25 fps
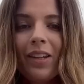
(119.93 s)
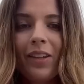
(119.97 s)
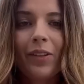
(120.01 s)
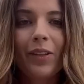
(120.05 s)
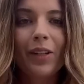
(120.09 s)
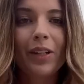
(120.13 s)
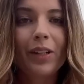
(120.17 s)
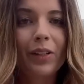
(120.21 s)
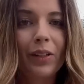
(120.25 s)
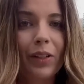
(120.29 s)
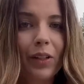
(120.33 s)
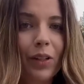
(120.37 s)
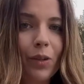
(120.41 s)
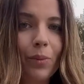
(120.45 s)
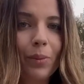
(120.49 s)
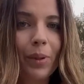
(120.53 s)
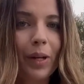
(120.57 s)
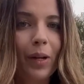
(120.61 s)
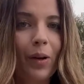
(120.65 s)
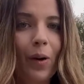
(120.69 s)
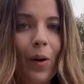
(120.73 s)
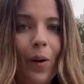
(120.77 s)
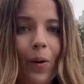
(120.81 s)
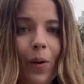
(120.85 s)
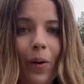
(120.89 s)
You get a little bit
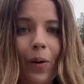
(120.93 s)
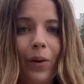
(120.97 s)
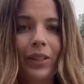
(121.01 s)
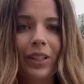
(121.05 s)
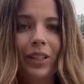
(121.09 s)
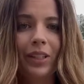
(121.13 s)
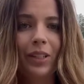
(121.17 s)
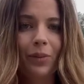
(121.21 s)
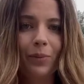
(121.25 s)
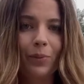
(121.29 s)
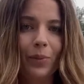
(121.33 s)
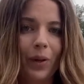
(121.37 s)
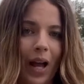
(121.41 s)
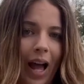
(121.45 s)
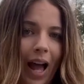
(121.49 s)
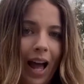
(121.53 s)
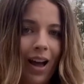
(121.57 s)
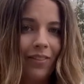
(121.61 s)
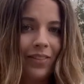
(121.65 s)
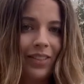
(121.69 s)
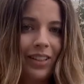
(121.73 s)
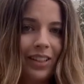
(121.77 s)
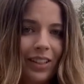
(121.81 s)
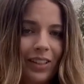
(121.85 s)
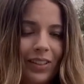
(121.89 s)
cold and you
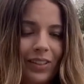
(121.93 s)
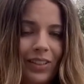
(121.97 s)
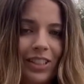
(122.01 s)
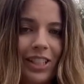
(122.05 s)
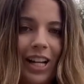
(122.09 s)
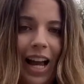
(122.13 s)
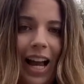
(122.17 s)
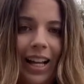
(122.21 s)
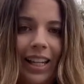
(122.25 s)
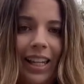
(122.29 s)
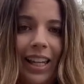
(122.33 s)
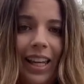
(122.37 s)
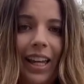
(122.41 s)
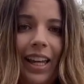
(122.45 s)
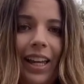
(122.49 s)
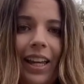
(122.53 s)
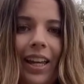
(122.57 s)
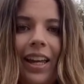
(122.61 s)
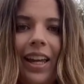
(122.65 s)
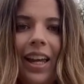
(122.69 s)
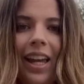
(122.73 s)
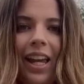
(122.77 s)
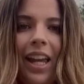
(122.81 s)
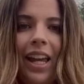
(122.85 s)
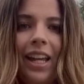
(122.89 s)
have the little jacket.
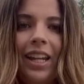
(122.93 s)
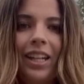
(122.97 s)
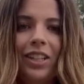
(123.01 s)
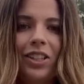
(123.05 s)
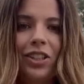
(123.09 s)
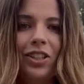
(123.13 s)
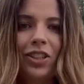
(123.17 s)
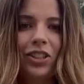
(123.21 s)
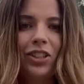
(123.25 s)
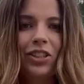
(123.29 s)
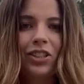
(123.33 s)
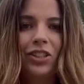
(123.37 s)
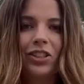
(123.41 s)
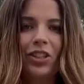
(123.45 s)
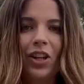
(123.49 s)
It is just